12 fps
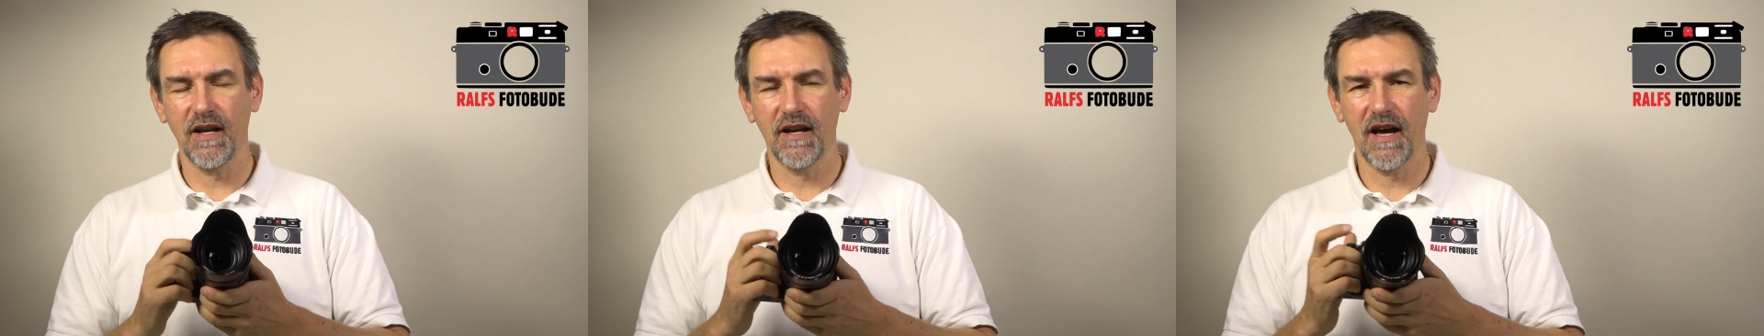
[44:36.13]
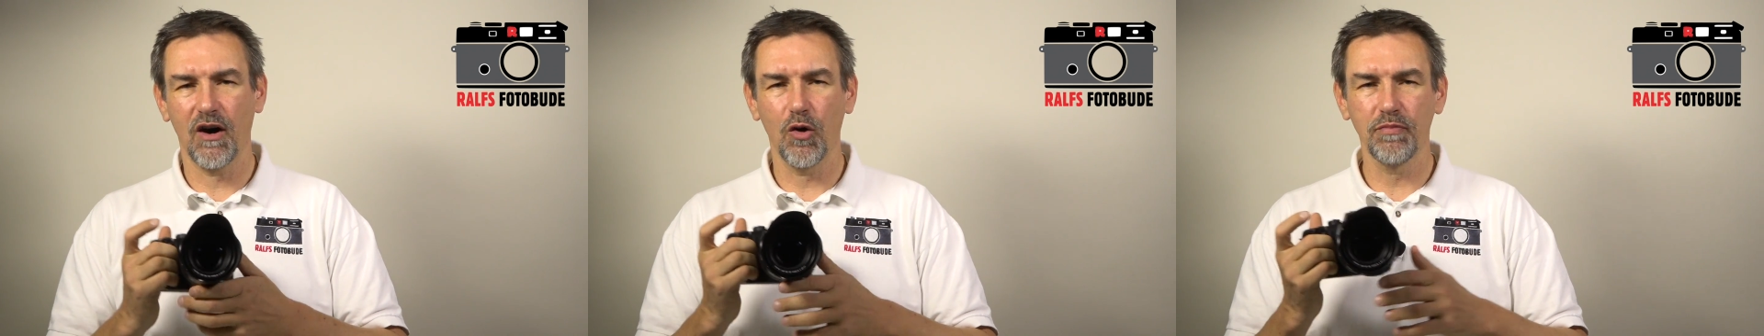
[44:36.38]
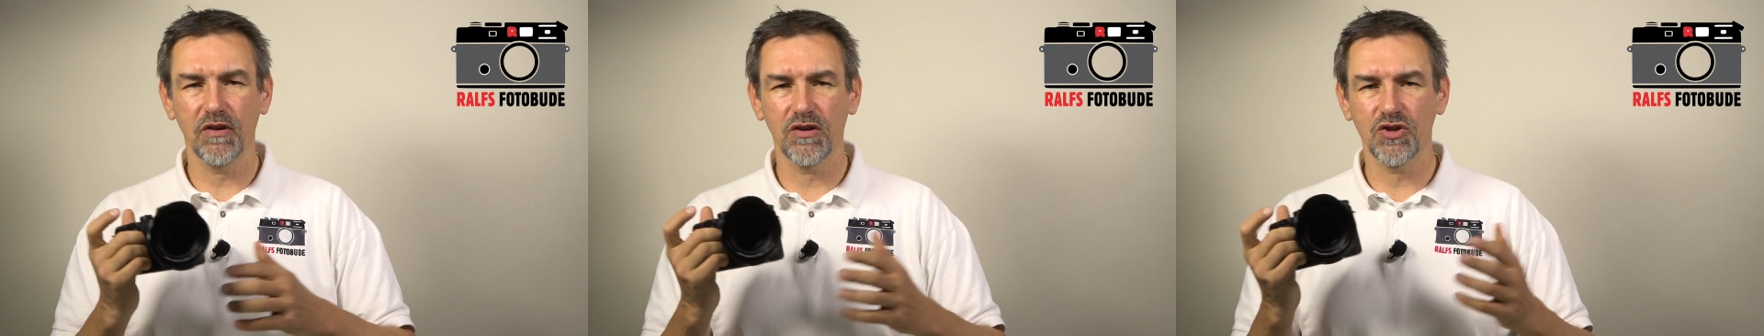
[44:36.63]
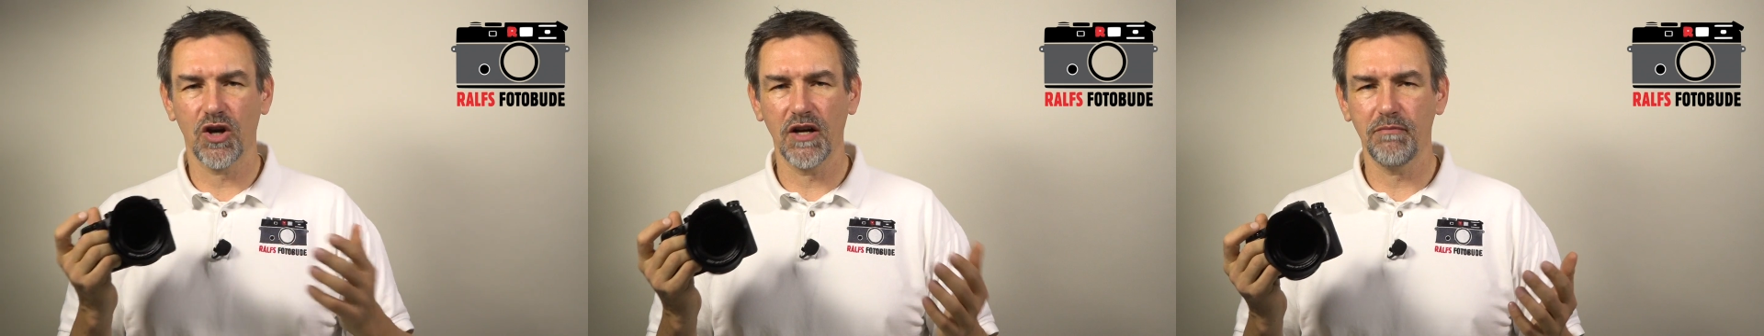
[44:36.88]
and I hope you
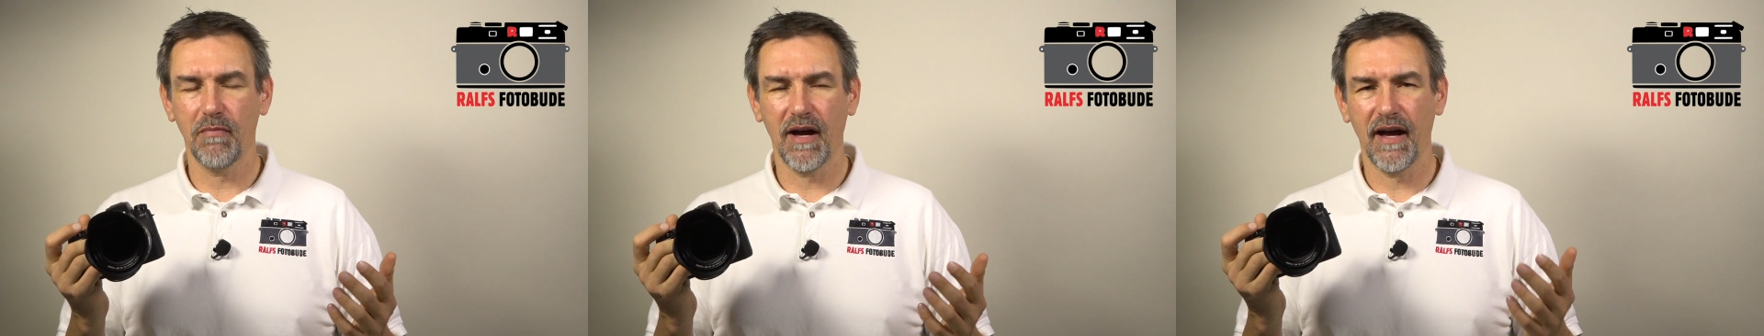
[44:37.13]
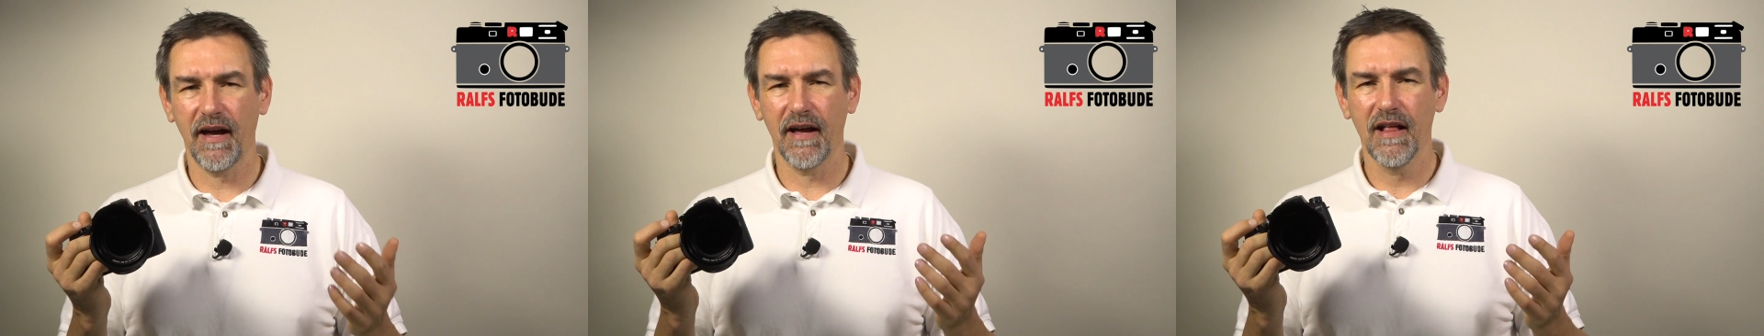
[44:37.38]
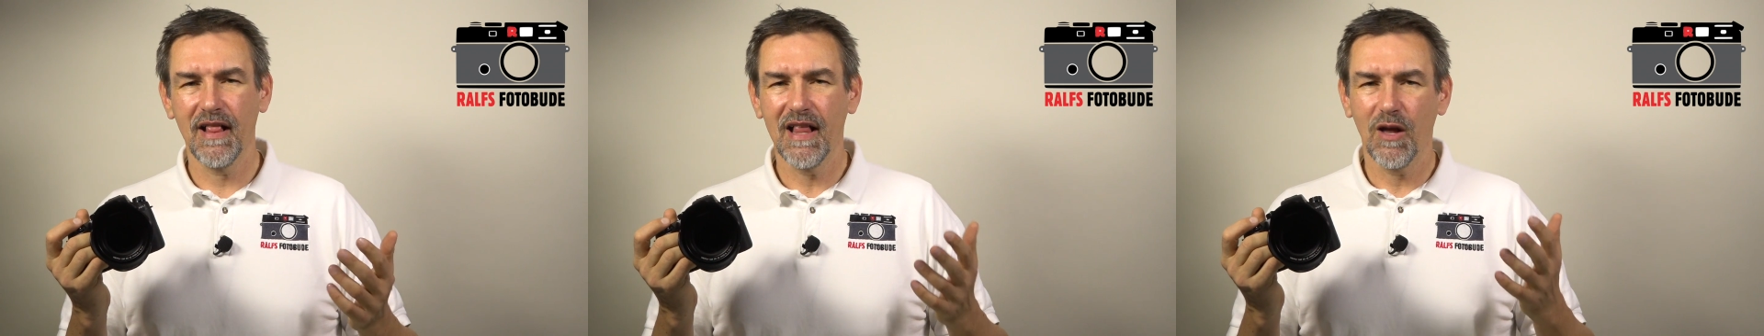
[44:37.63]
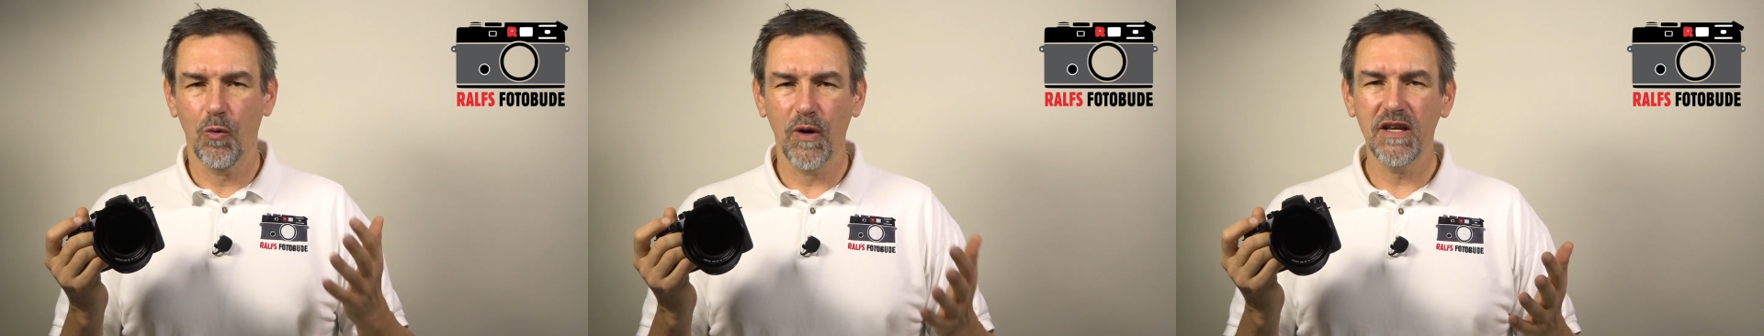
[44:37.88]
enjoyed my
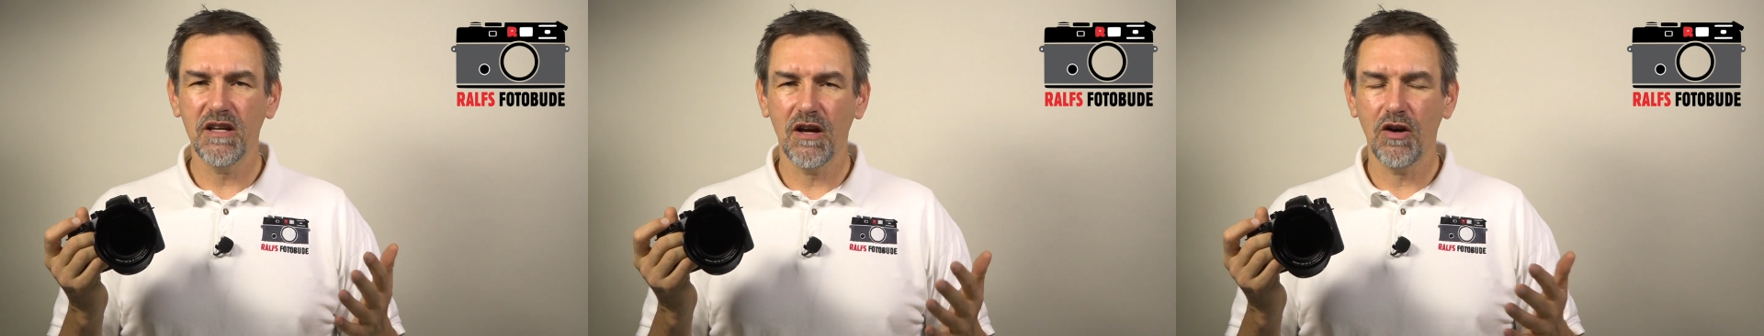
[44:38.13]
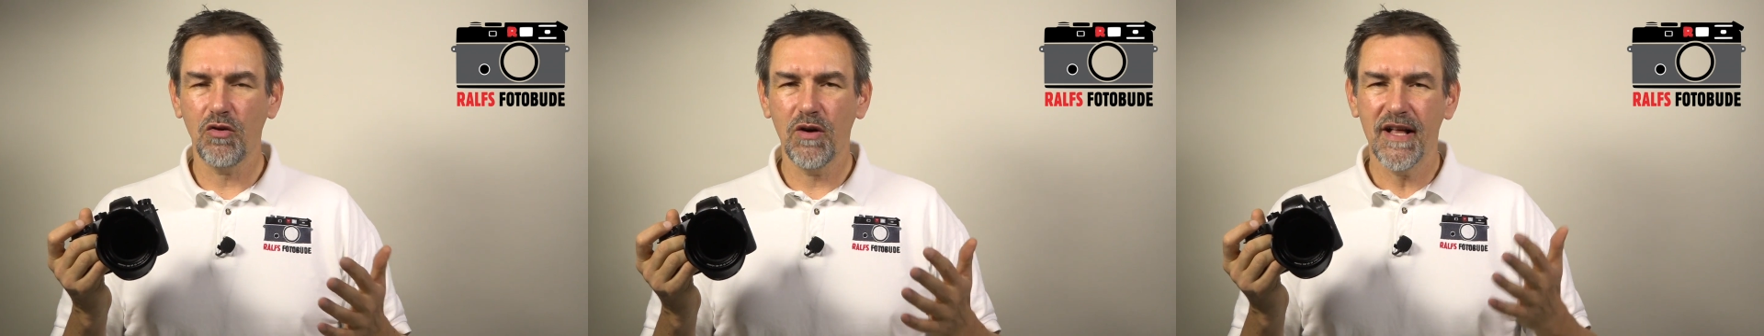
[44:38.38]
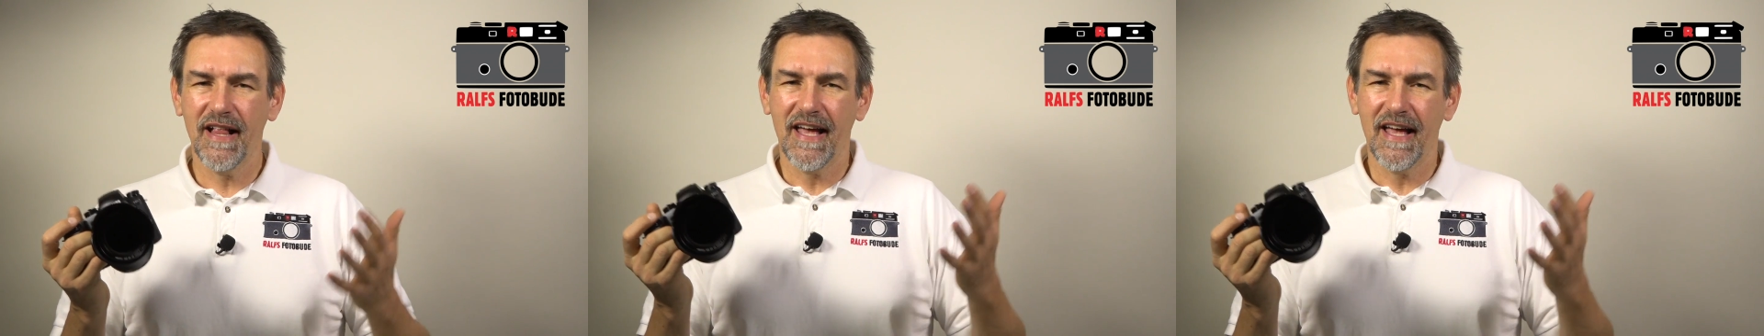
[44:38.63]
video.